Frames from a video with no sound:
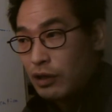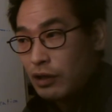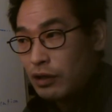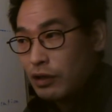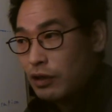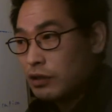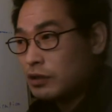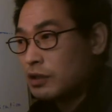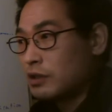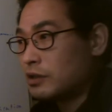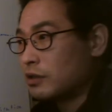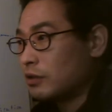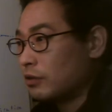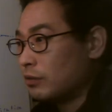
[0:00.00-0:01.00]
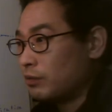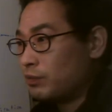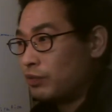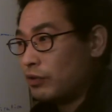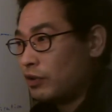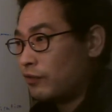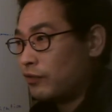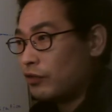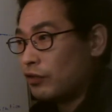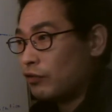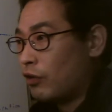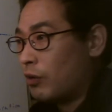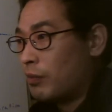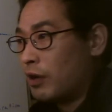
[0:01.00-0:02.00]
Here is this beautiful
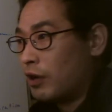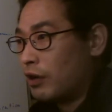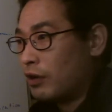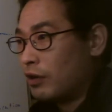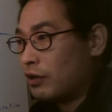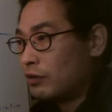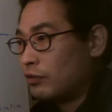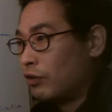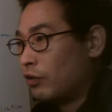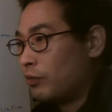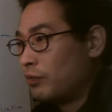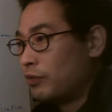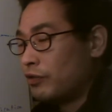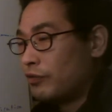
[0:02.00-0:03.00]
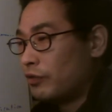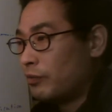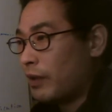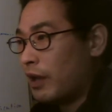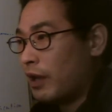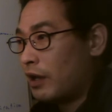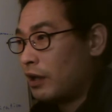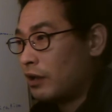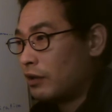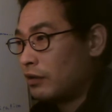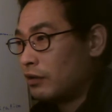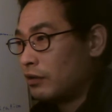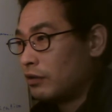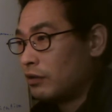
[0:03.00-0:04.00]
woman or beautiful man,